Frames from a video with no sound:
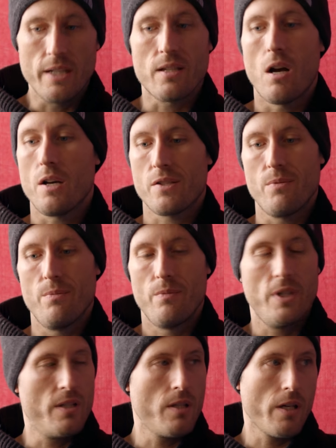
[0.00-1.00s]
It's awesome.
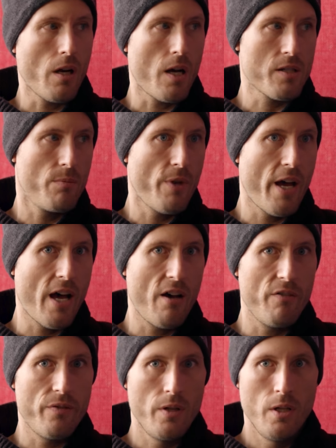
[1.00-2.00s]
It's like awesome to
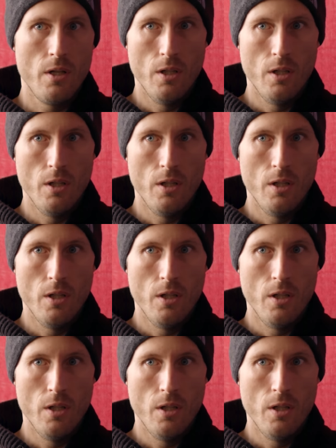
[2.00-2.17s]
have